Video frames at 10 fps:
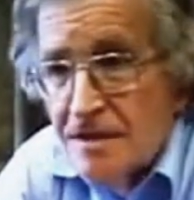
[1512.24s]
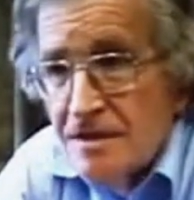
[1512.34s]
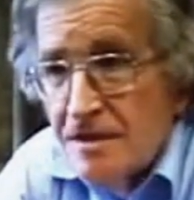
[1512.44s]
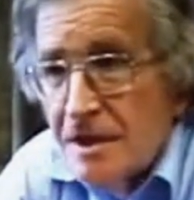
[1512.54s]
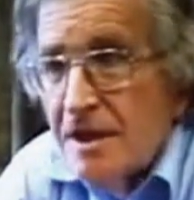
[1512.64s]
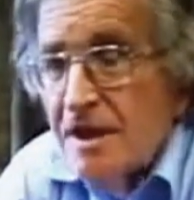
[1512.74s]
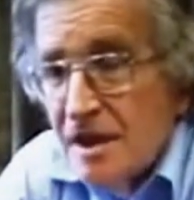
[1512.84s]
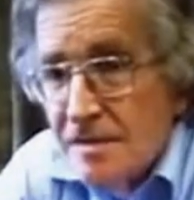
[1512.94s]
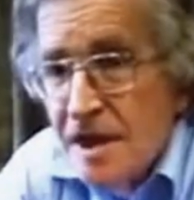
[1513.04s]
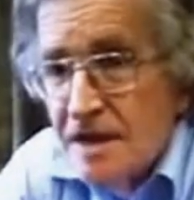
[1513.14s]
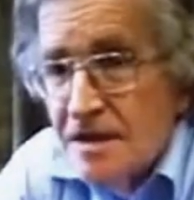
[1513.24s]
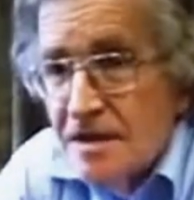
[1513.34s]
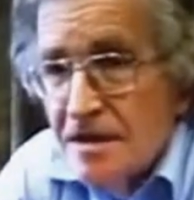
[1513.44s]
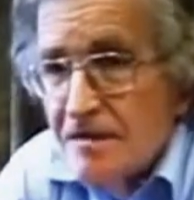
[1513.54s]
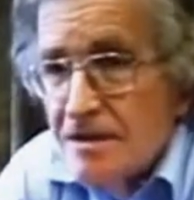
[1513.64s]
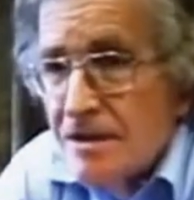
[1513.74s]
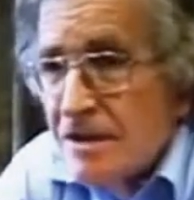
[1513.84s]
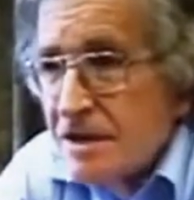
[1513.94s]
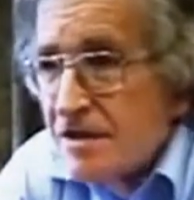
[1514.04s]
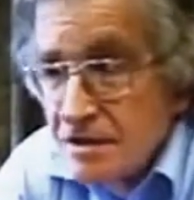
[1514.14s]
So they got him out. There was
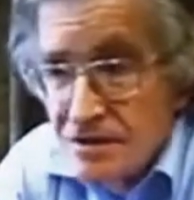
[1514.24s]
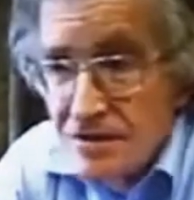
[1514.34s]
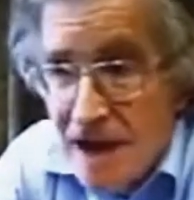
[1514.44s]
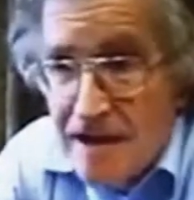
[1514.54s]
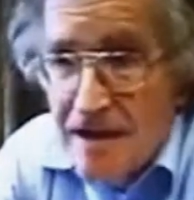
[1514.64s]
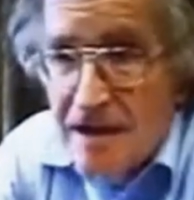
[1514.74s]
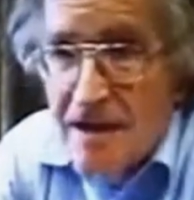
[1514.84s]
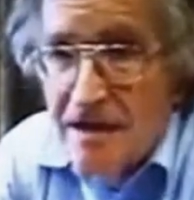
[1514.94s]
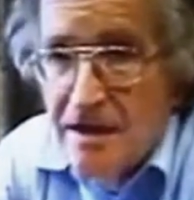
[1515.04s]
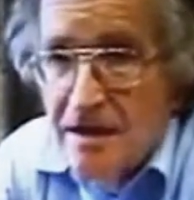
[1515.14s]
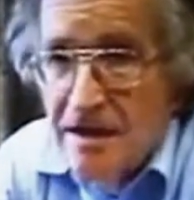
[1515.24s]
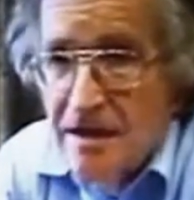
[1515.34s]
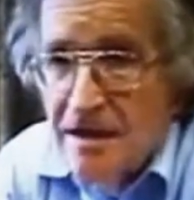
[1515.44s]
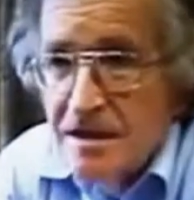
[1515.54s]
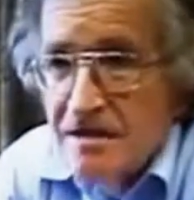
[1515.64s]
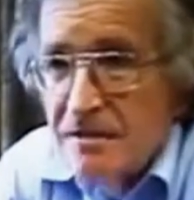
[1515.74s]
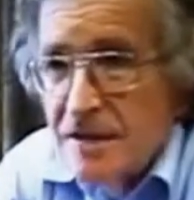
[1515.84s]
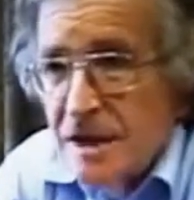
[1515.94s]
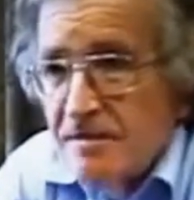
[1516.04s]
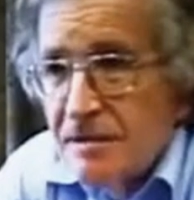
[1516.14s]
a thing called the Rat Line,
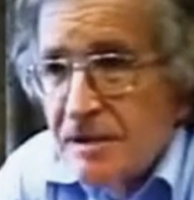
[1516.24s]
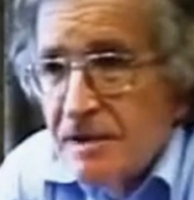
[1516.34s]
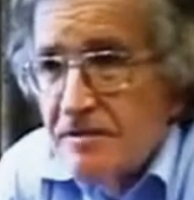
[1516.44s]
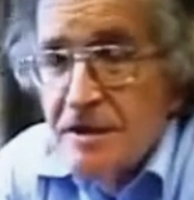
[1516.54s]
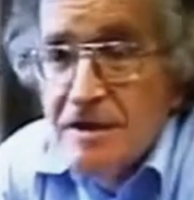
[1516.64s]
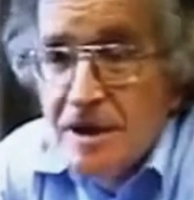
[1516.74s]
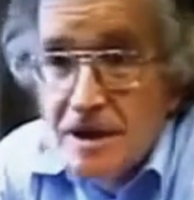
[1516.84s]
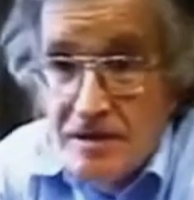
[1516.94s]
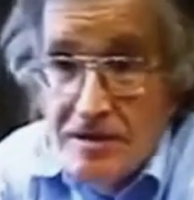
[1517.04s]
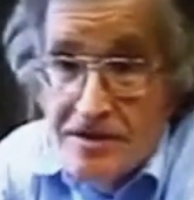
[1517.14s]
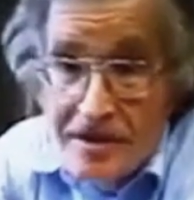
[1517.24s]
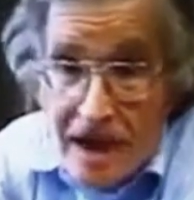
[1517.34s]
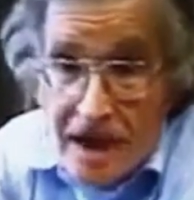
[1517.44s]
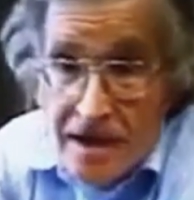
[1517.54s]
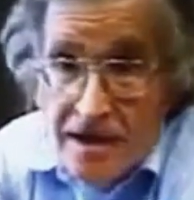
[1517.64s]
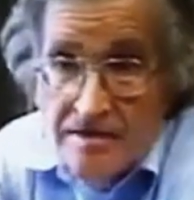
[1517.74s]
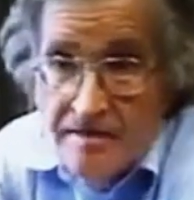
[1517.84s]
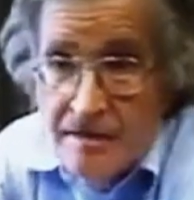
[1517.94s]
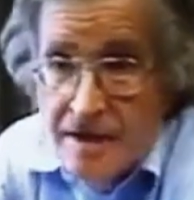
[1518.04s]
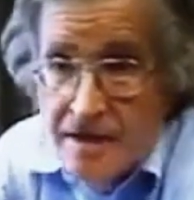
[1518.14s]
which operated with the help of the
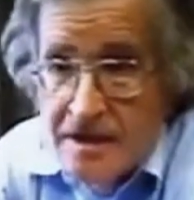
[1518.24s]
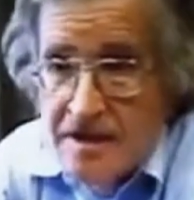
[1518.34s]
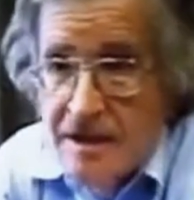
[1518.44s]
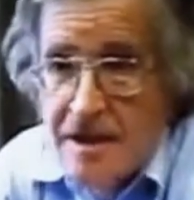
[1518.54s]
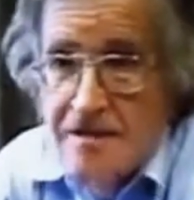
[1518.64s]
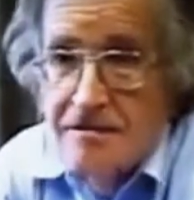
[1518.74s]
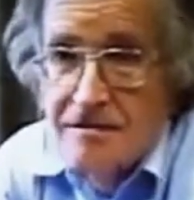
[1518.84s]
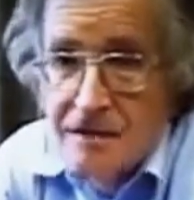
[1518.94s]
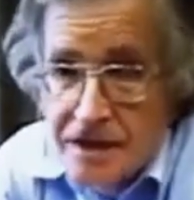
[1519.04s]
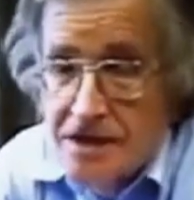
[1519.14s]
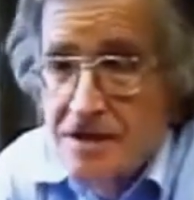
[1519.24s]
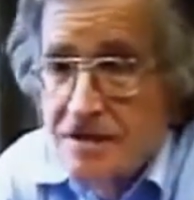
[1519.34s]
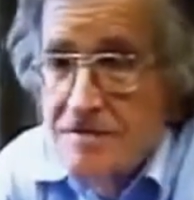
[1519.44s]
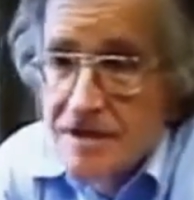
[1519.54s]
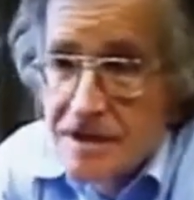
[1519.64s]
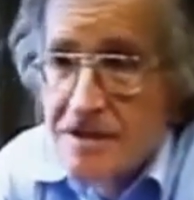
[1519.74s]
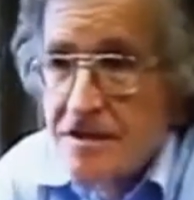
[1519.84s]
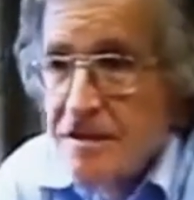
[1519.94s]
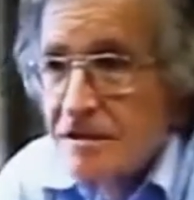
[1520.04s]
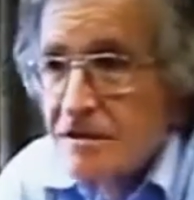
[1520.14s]
Vatican and a lot of fascist
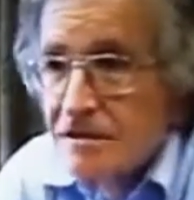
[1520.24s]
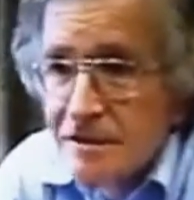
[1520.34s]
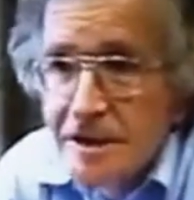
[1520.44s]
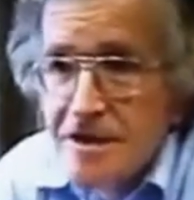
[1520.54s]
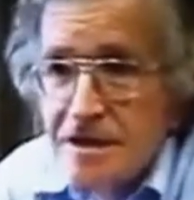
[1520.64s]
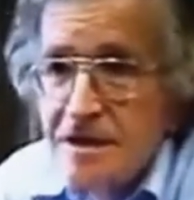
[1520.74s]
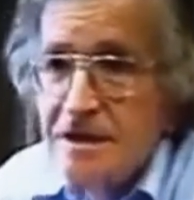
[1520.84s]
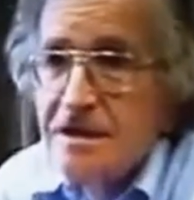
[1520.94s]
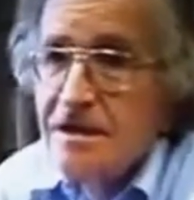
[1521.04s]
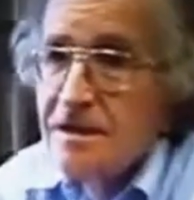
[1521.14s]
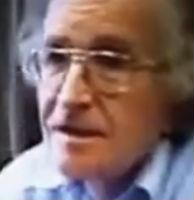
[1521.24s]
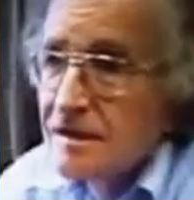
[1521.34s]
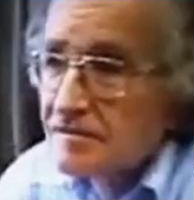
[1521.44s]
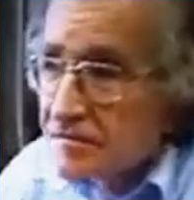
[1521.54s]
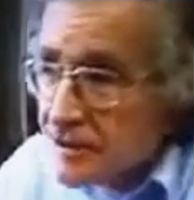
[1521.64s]
priests in Croatia and